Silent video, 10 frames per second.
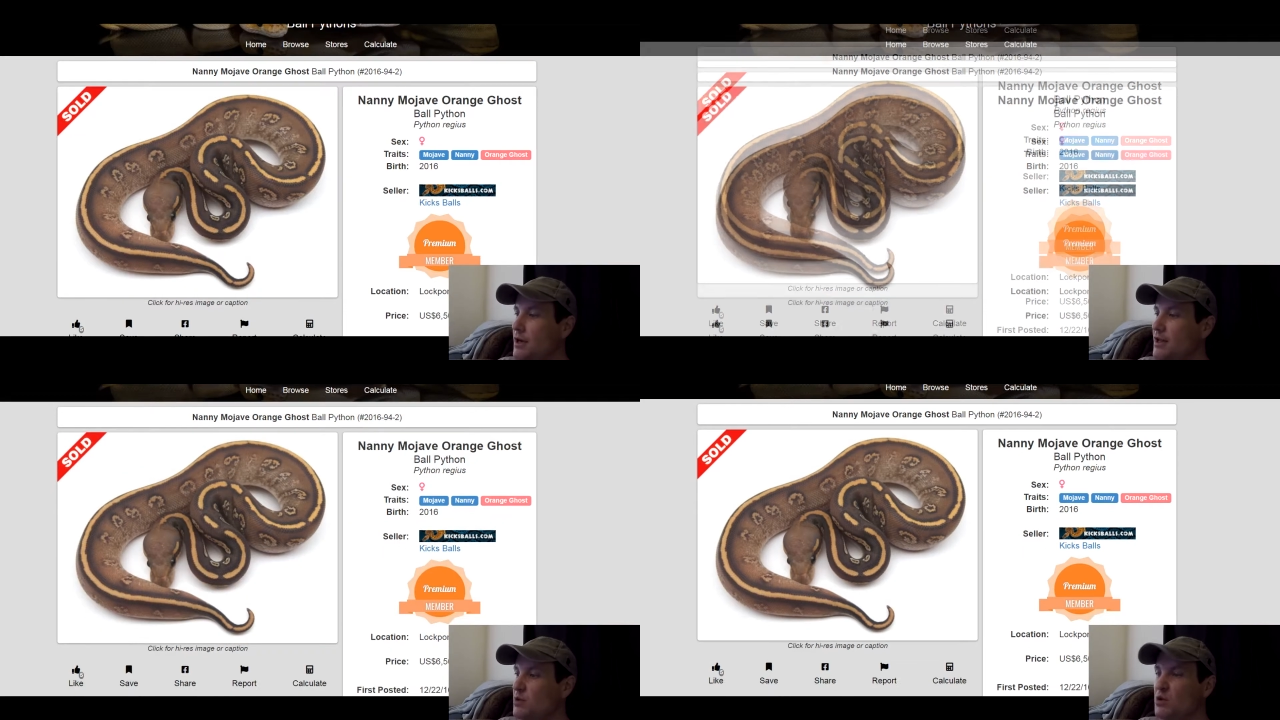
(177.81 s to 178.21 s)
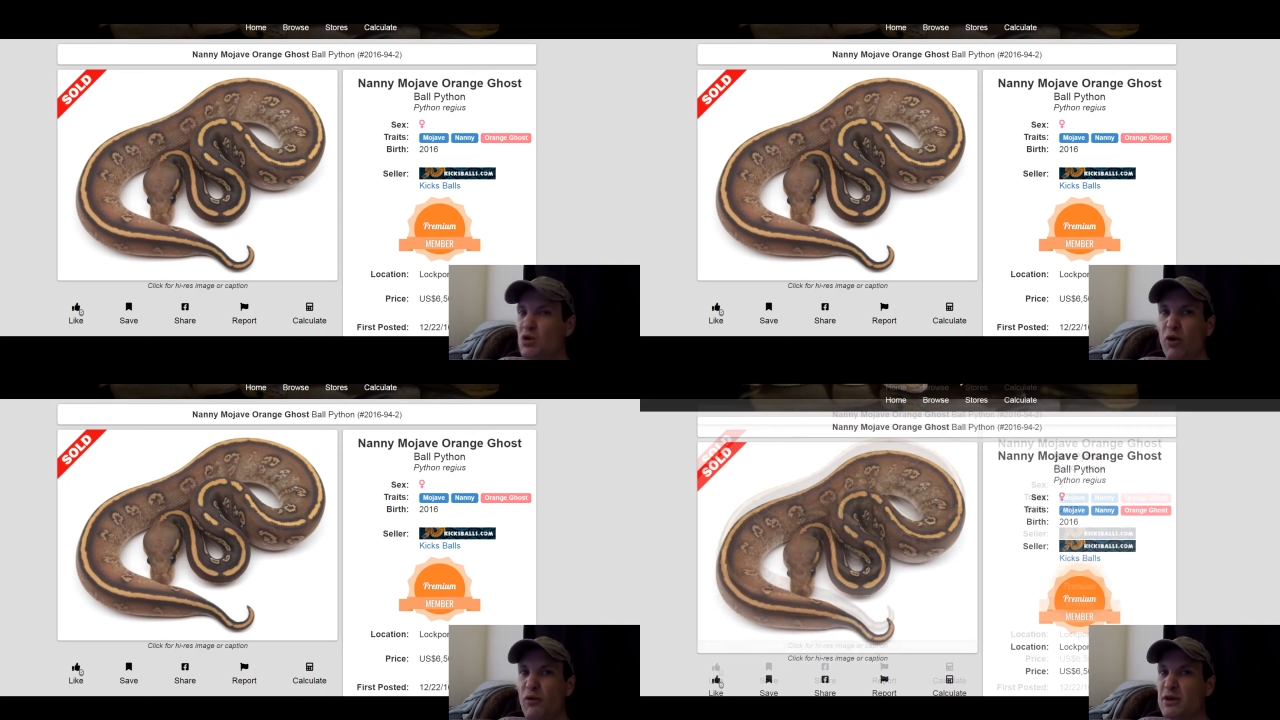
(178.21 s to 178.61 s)
This one
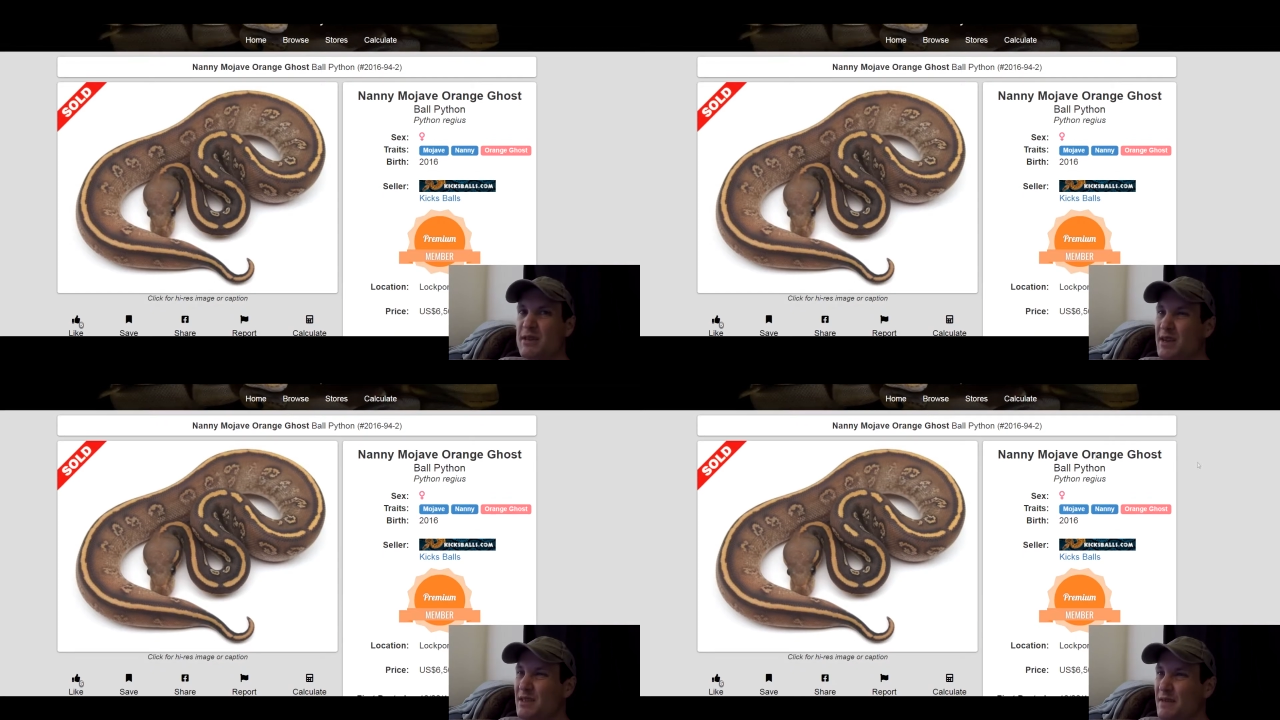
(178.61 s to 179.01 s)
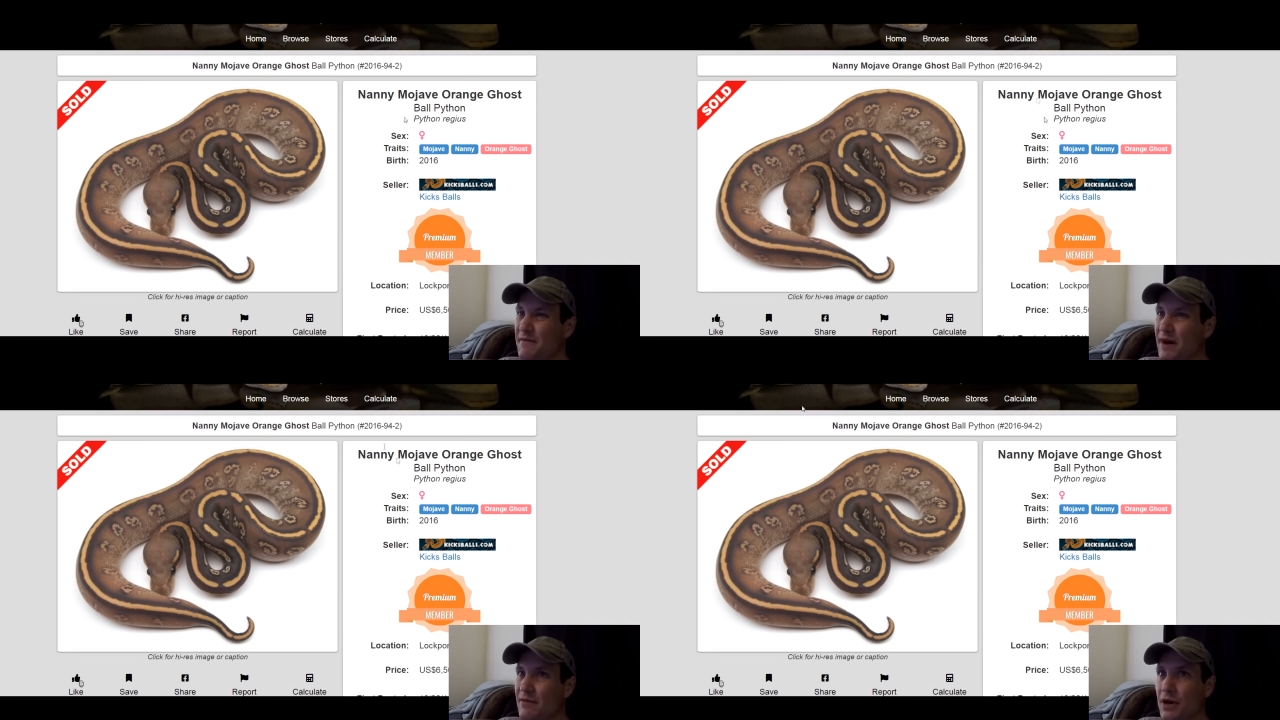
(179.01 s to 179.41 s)
sold for
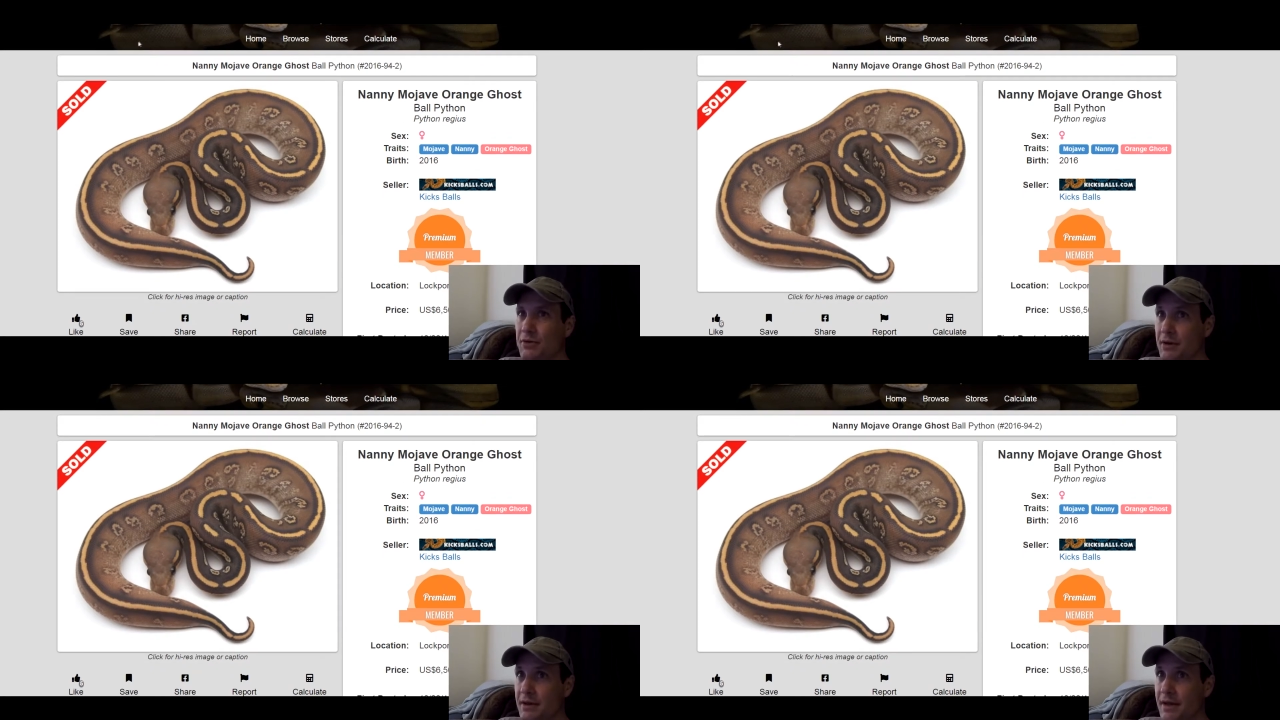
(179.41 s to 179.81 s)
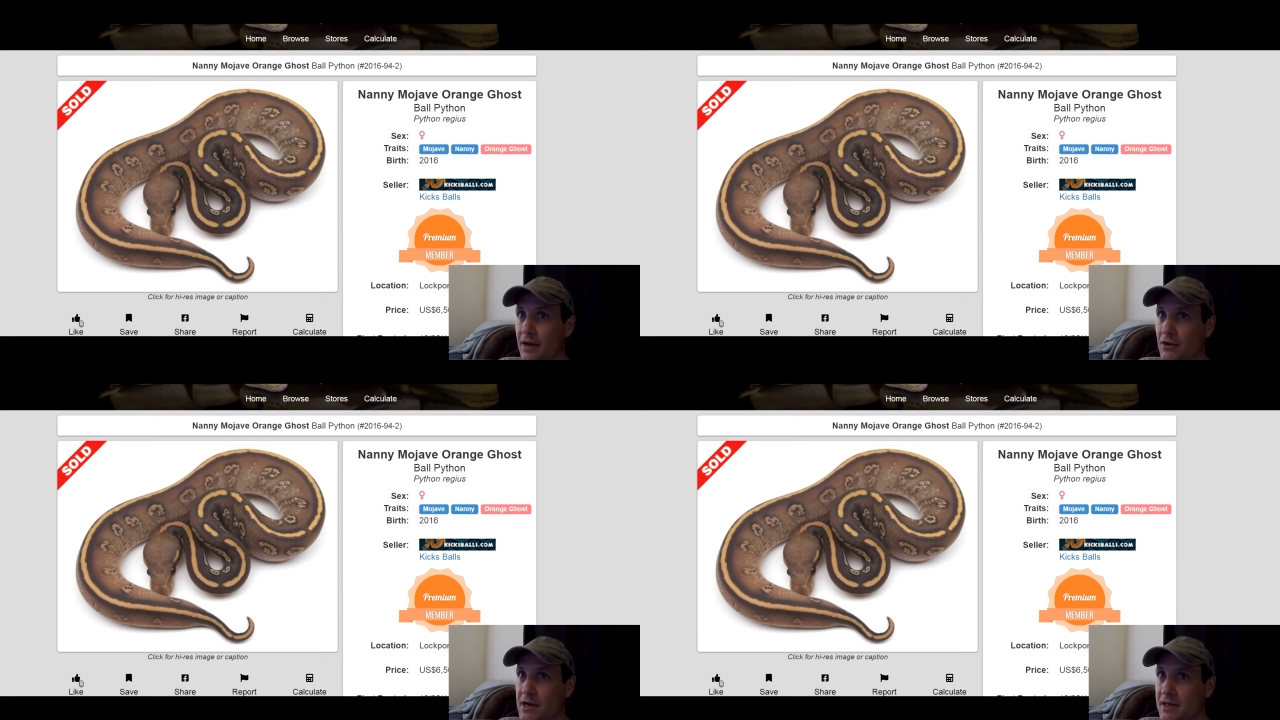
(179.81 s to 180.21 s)
$6,500. Isn't that
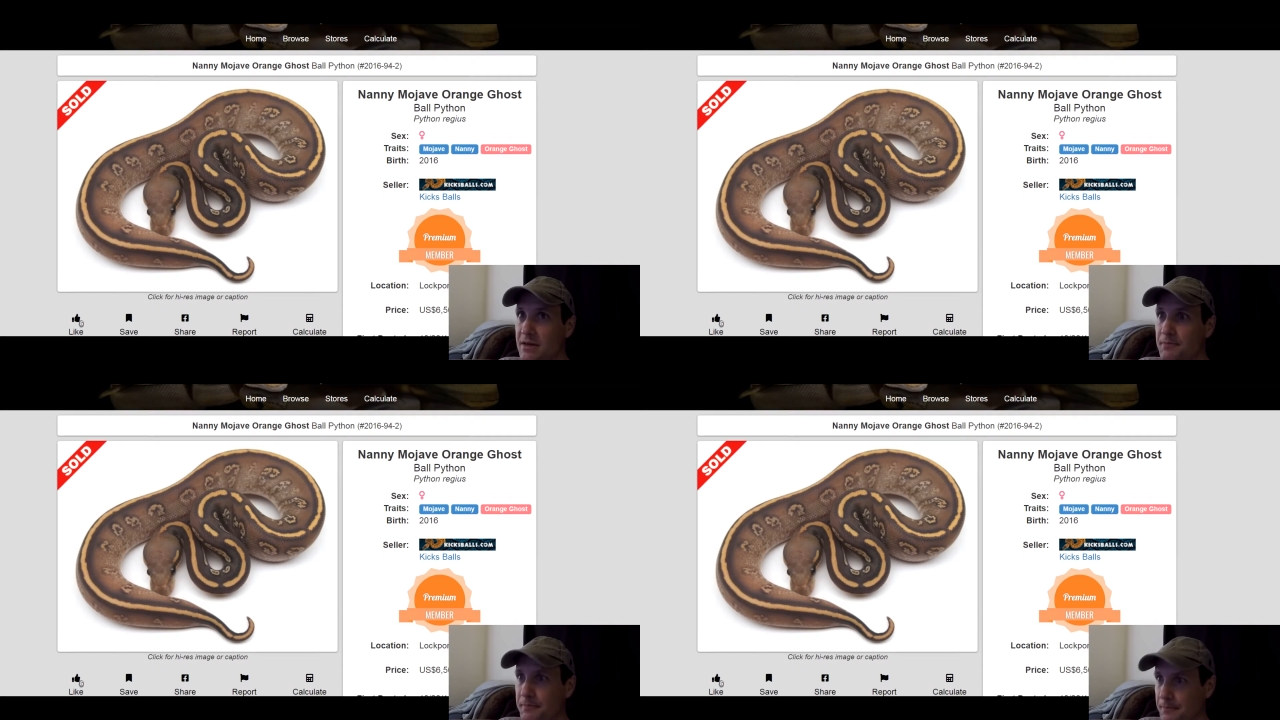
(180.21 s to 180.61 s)
crazy?